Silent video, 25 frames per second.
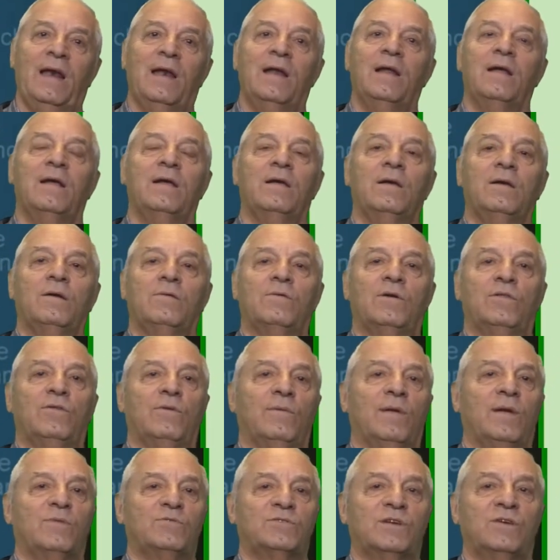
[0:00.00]
So,
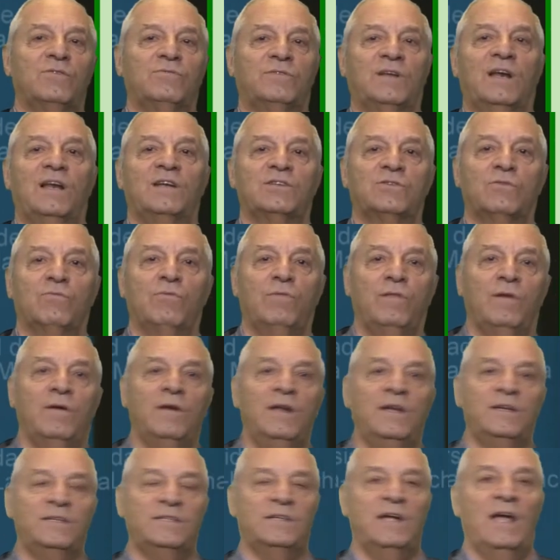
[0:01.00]
we will be
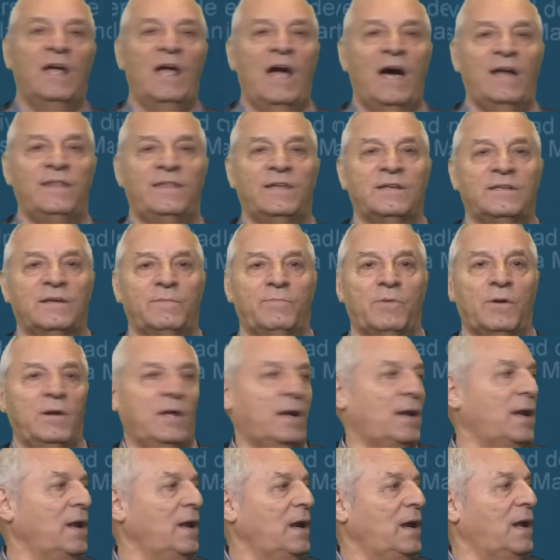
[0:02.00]
left alone,
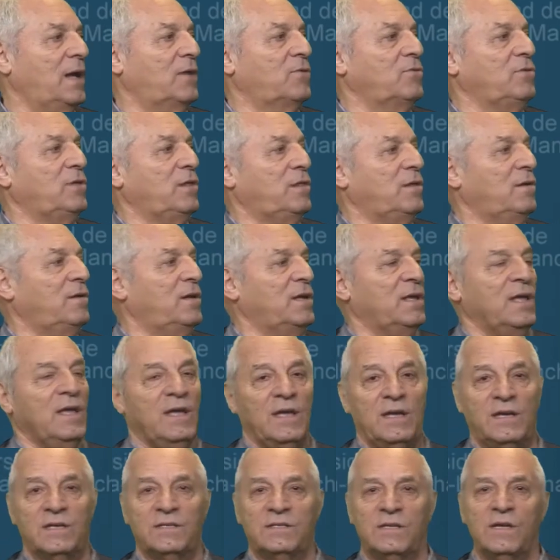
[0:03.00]
the columns with
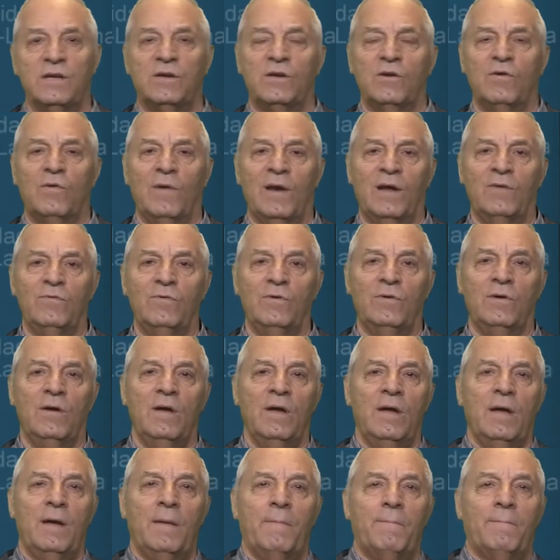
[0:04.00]
headings v3 and
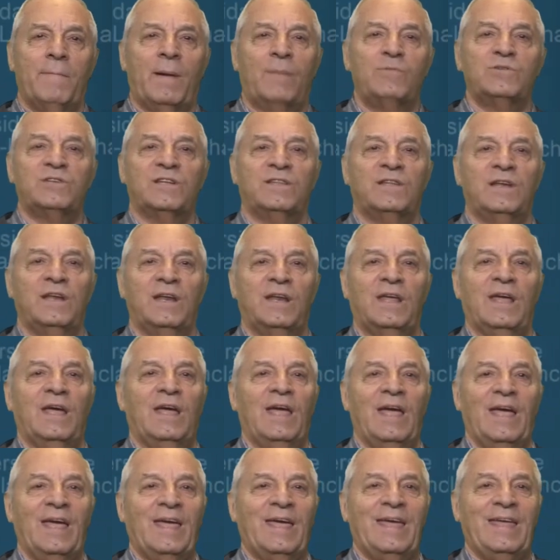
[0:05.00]
v4, but
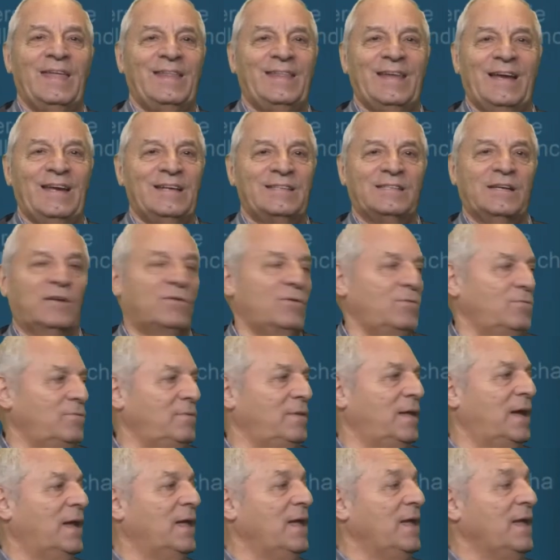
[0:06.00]
unfortunately
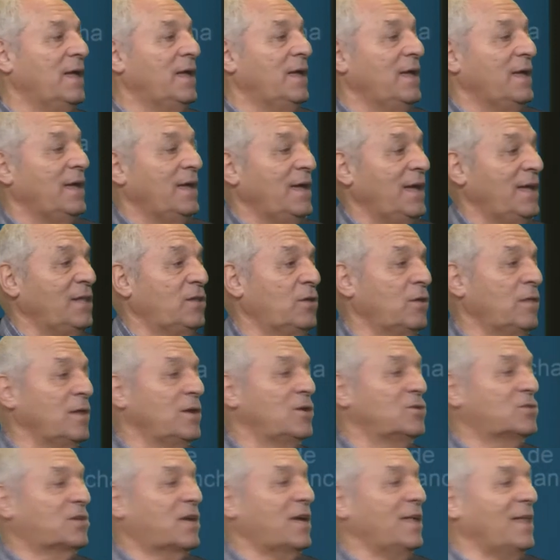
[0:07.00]
these columns in their
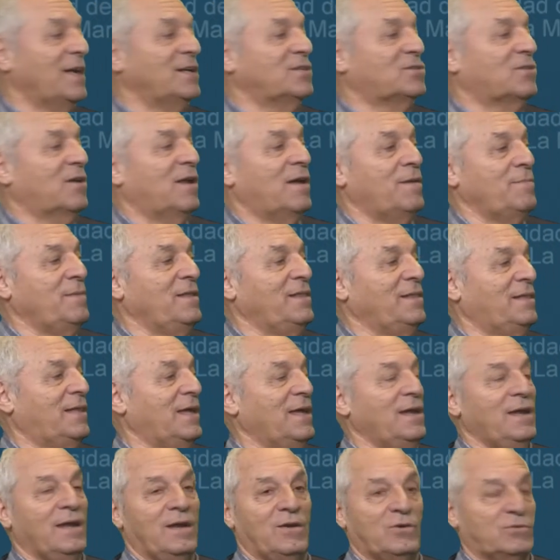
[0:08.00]
last components they
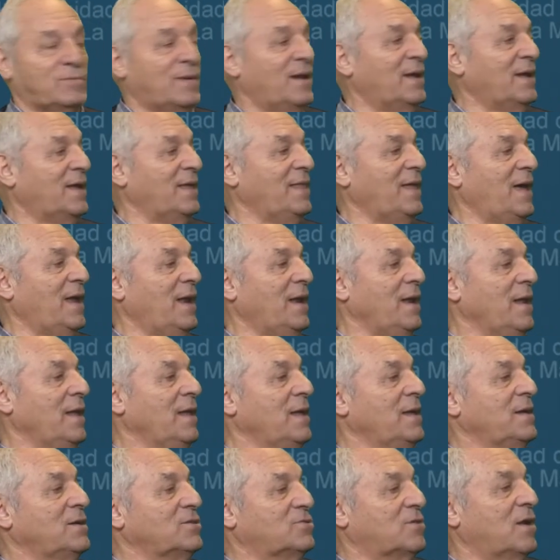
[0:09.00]
have 0,
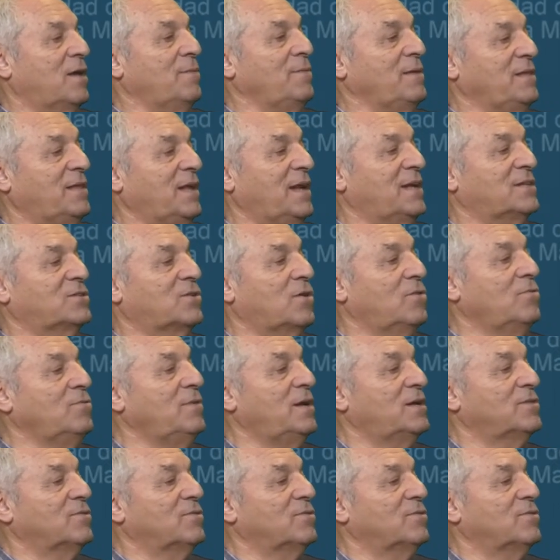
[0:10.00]
which means